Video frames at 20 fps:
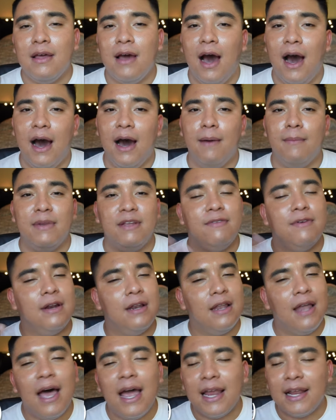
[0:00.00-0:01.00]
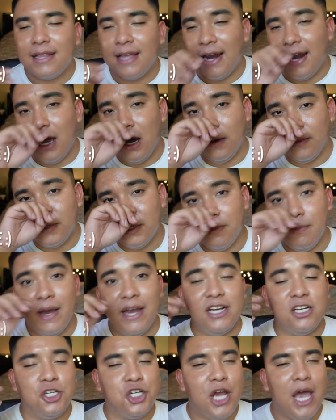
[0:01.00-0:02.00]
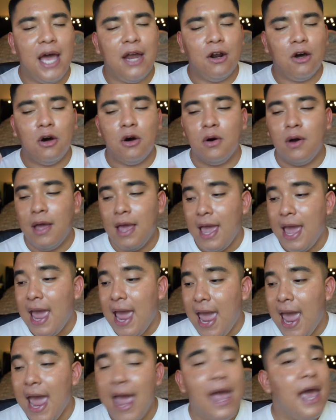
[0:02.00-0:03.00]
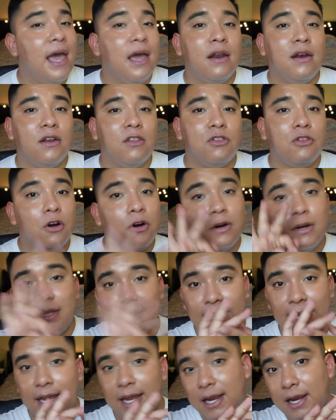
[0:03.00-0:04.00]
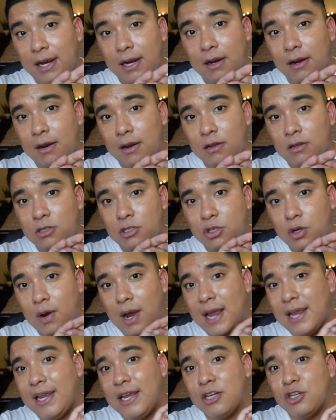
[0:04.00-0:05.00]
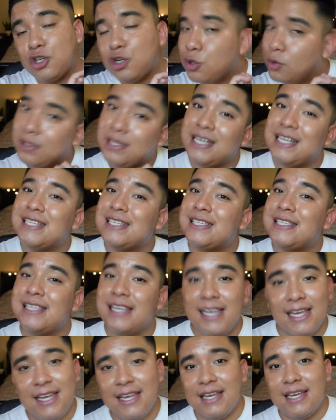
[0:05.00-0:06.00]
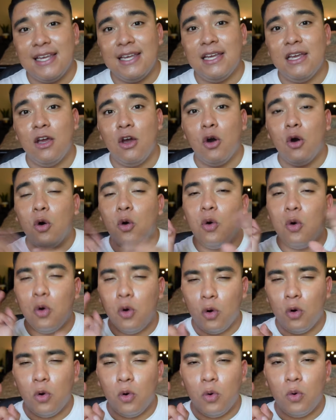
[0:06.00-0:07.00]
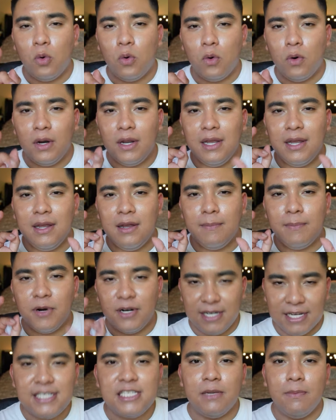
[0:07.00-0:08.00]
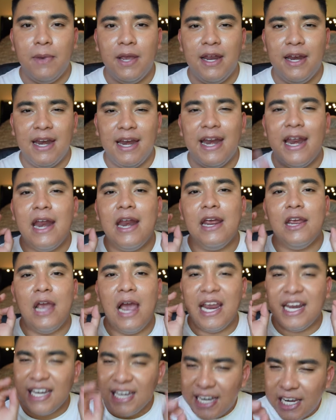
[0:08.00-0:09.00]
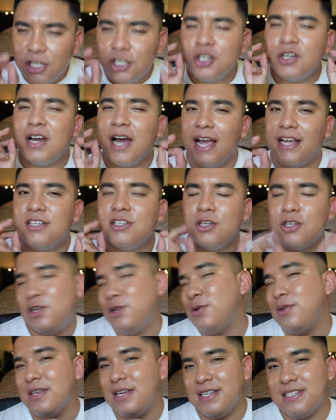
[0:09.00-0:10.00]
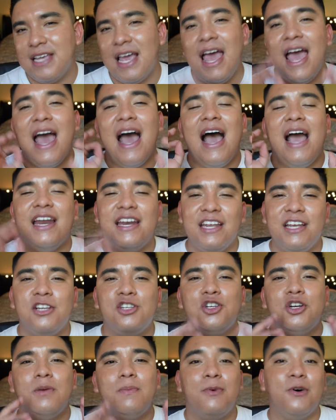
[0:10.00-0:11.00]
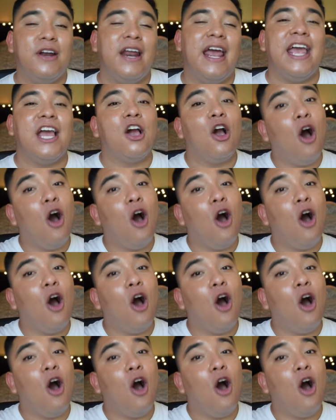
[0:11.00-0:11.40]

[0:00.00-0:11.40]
um, leave it a like, that helps my channel. And thirdly, so I can truly see who participated, and I need you guys to do this. I need you to put a